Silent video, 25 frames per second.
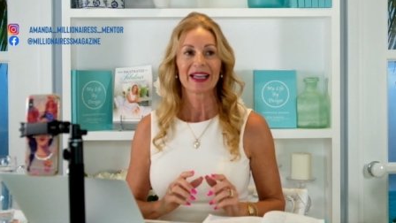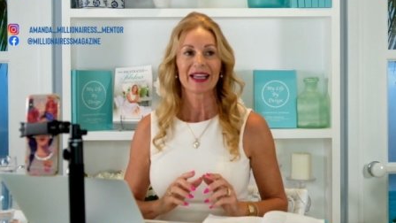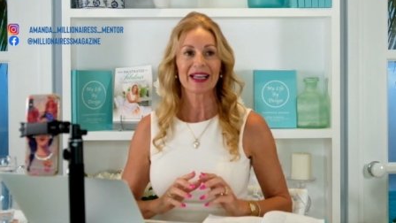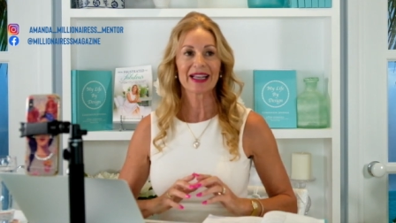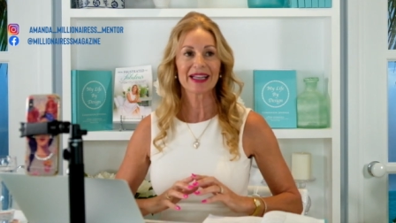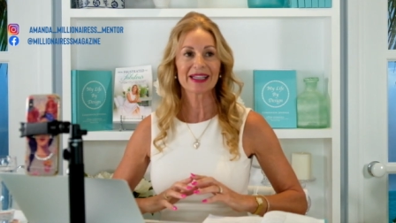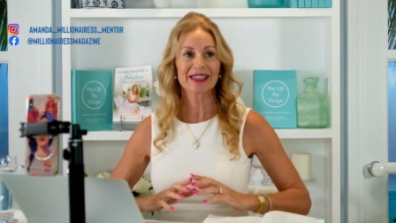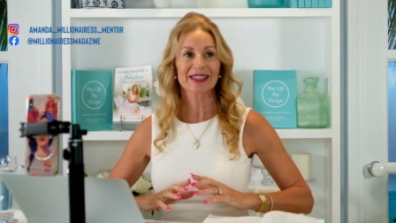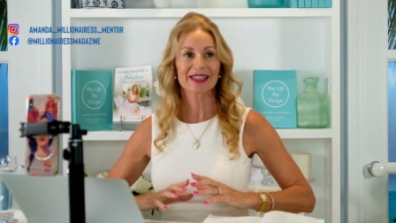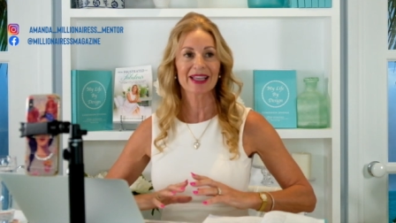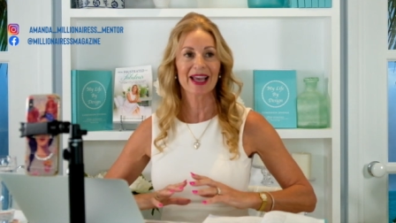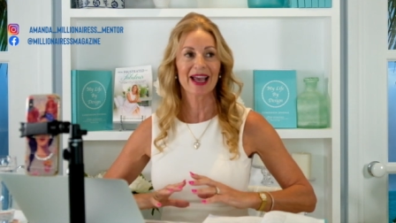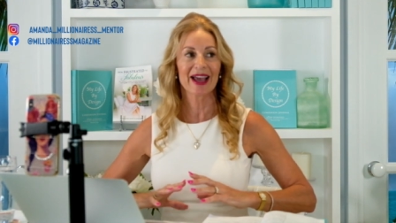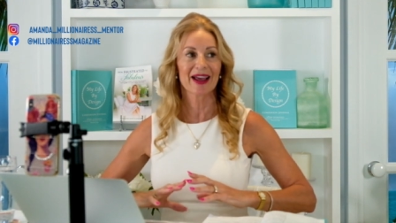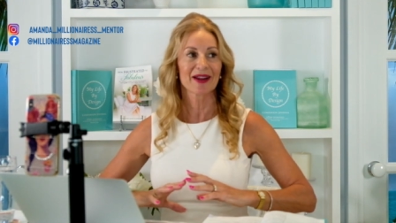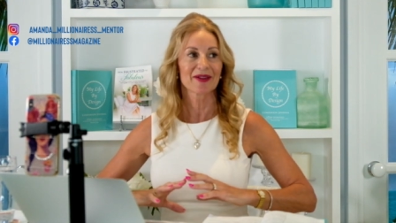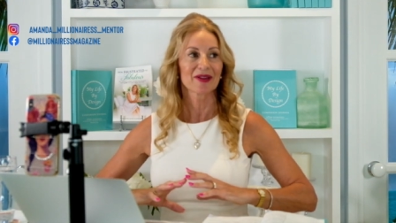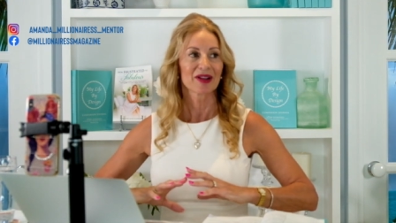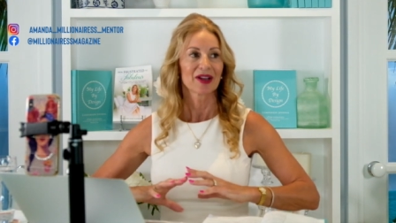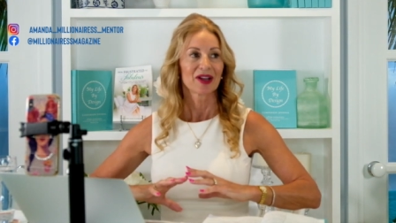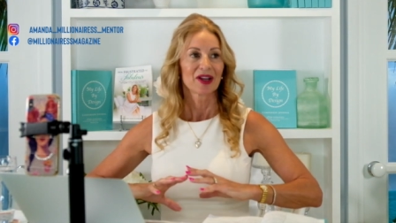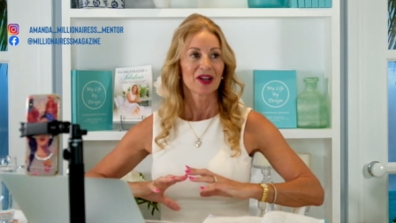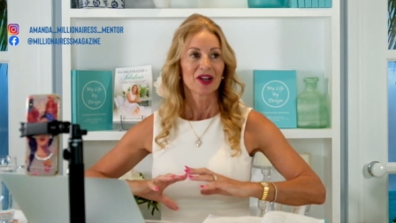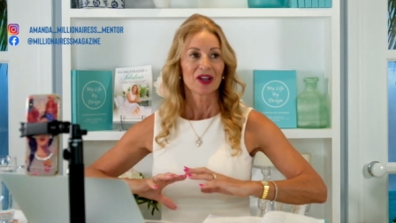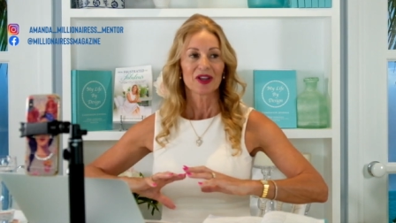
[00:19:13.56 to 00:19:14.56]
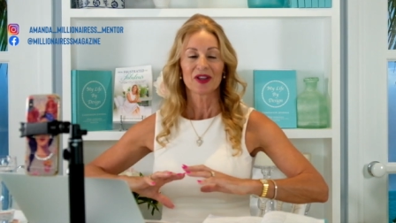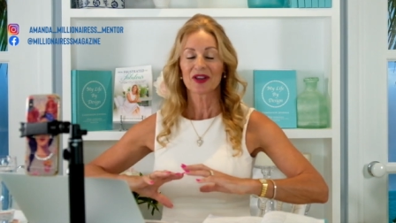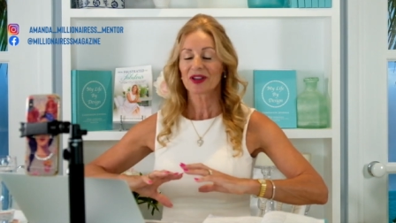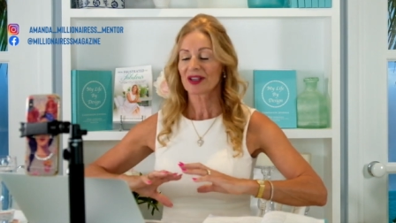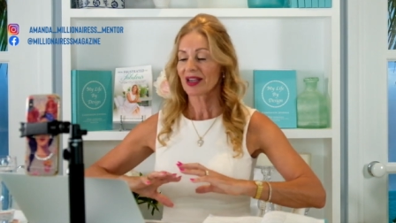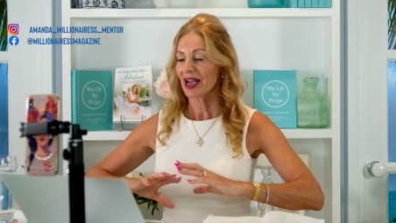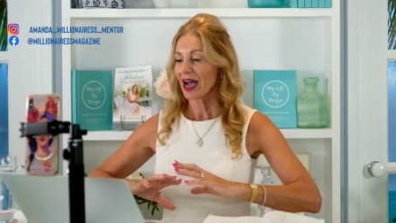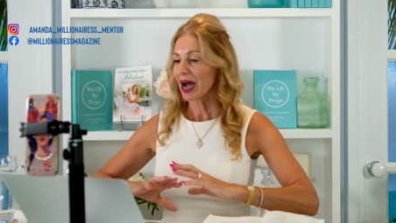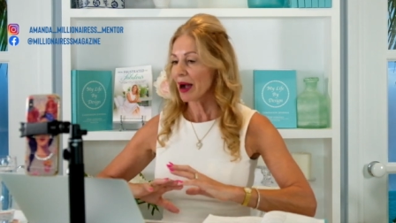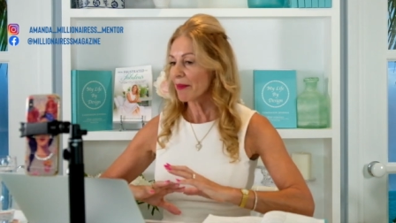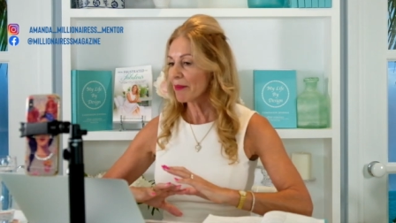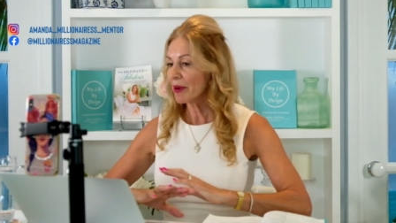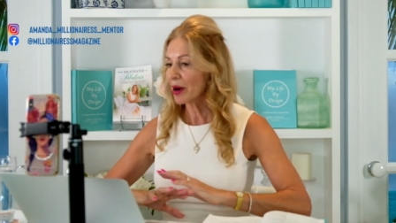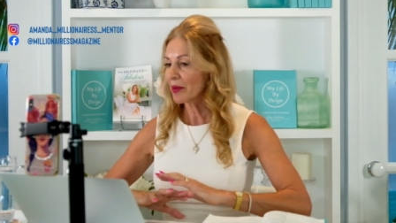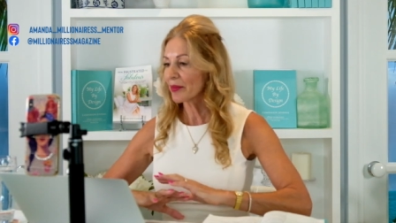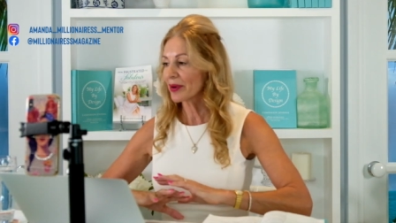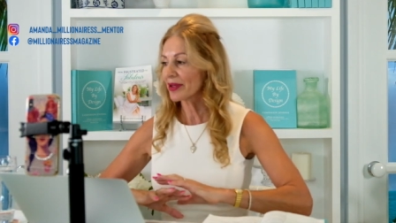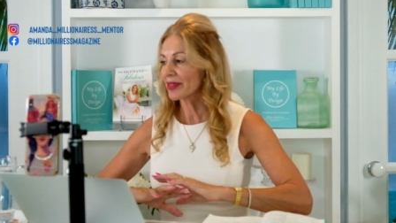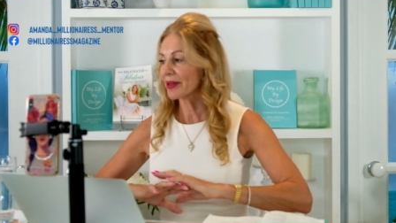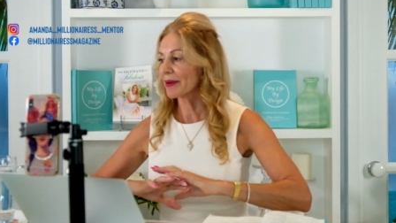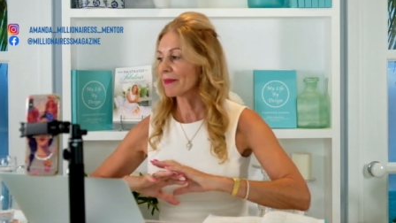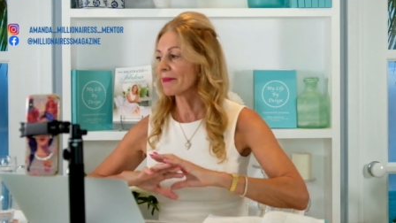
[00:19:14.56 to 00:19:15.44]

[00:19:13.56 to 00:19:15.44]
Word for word: is that you come up with